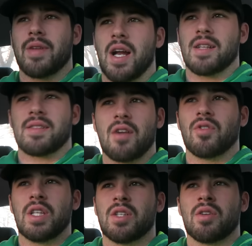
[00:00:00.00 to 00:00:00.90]
I'll be honest, I
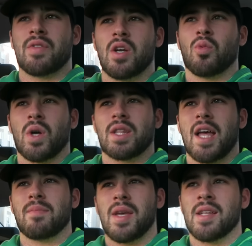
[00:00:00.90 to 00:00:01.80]
really don't even know what
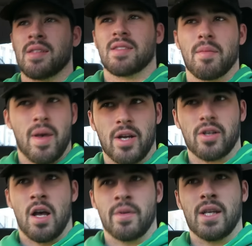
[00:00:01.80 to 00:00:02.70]
that means. Is the mayor
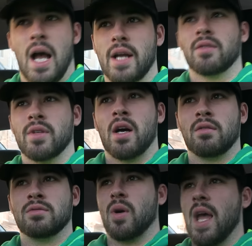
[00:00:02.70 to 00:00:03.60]
coming? I don't
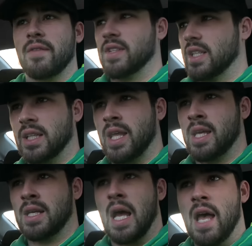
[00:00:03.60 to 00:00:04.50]
know. Do I have to
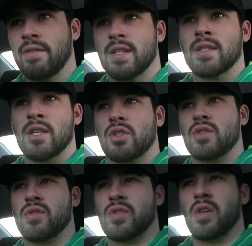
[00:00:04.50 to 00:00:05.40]
clean? I haven't done
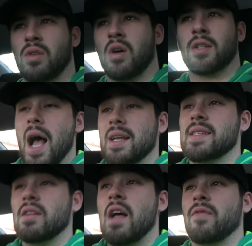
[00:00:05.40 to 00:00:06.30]
dishes in so long. I
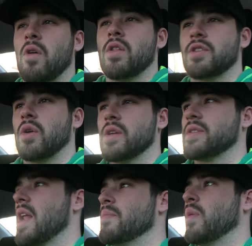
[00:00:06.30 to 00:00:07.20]
still have all the toys
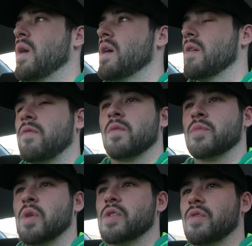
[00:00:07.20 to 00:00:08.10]
that I bought
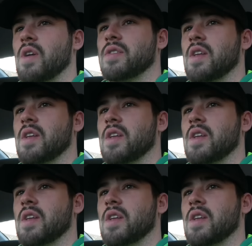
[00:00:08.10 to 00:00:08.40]
from Toys R Us